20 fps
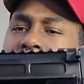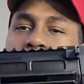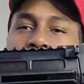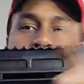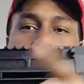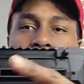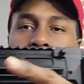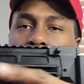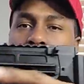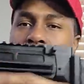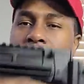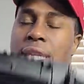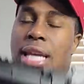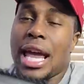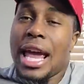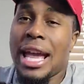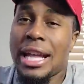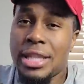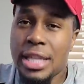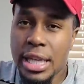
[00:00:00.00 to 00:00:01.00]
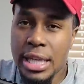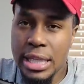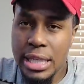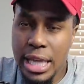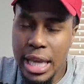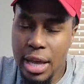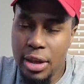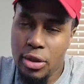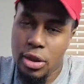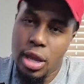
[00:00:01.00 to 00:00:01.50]
thing look crazy. And to
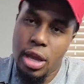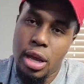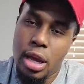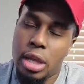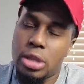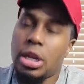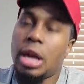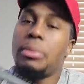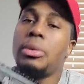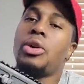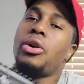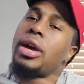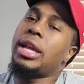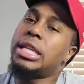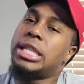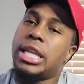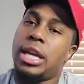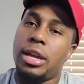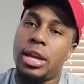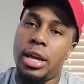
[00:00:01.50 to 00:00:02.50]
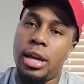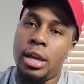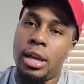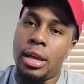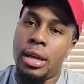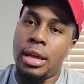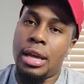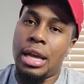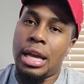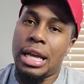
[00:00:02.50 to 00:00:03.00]
tell you, so I'm gonna go ahead and tell you,
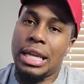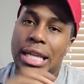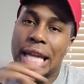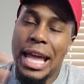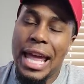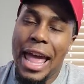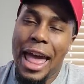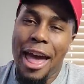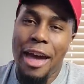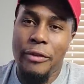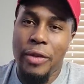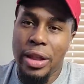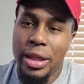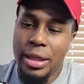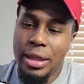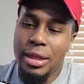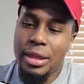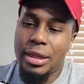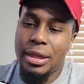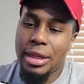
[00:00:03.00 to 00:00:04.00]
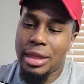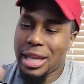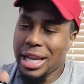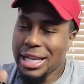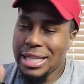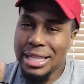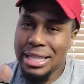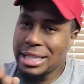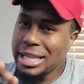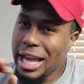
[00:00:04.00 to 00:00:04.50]
they have
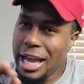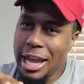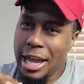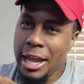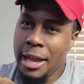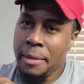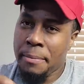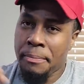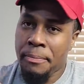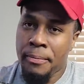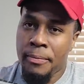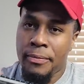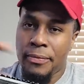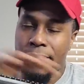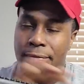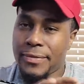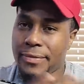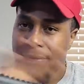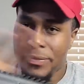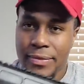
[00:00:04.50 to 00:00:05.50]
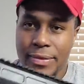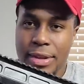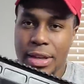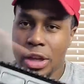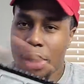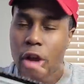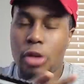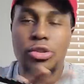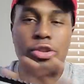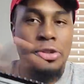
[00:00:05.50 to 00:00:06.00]
this same, you
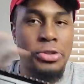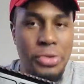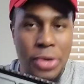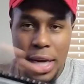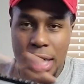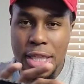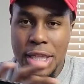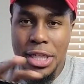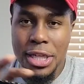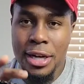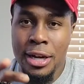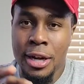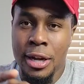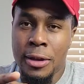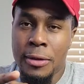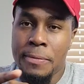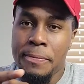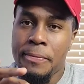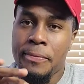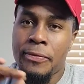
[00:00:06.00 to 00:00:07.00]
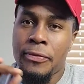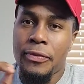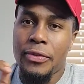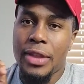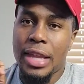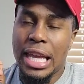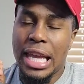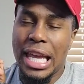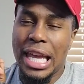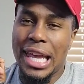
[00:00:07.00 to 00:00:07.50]
know, structure
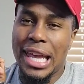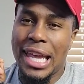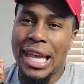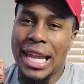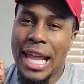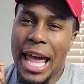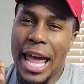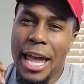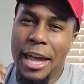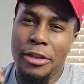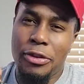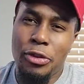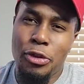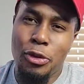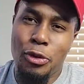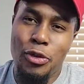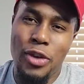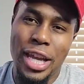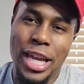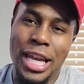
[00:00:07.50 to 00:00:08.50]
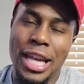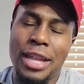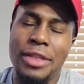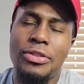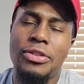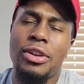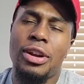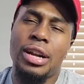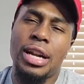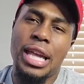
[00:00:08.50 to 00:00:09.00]
in a
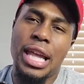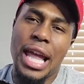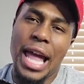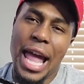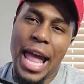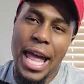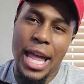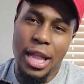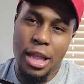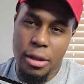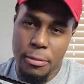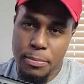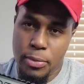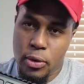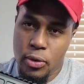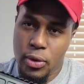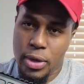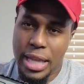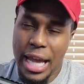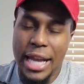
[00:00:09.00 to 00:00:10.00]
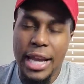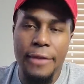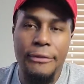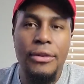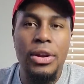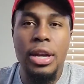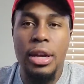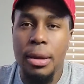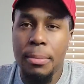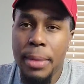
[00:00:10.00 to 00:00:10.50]
338 Lapua that can
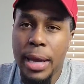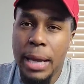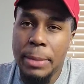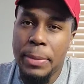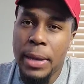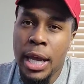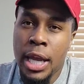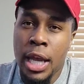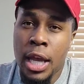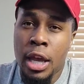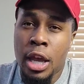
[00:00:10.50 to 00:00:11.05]
fit in a backpack.